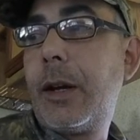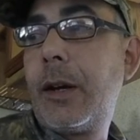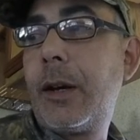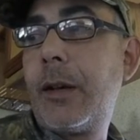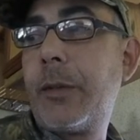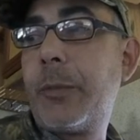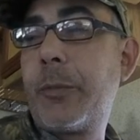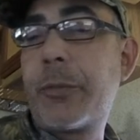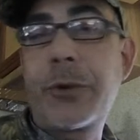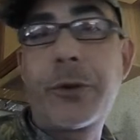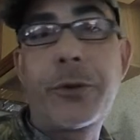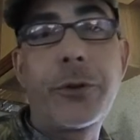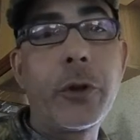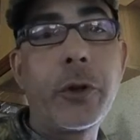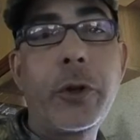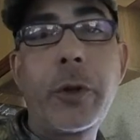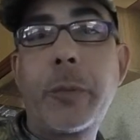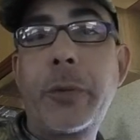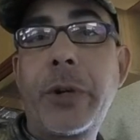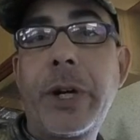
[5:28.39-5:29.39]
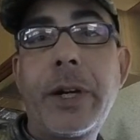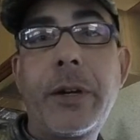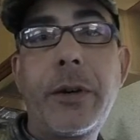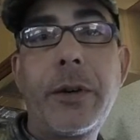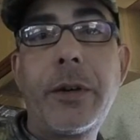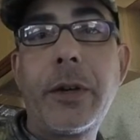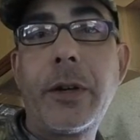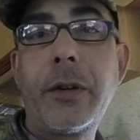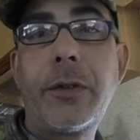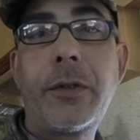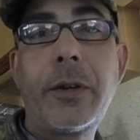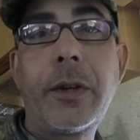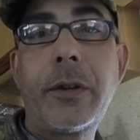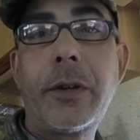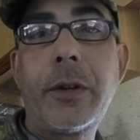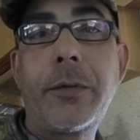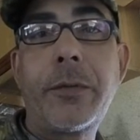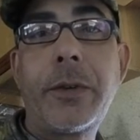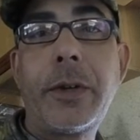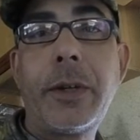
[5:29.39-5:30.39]
The circuit breaker does
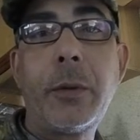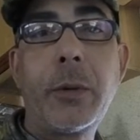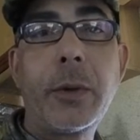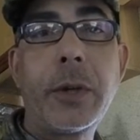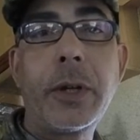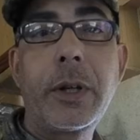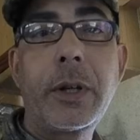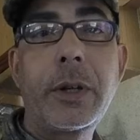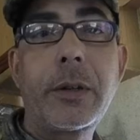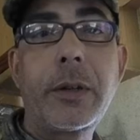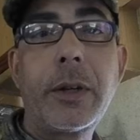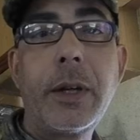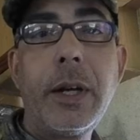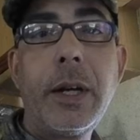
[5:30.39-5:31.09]
definitely work.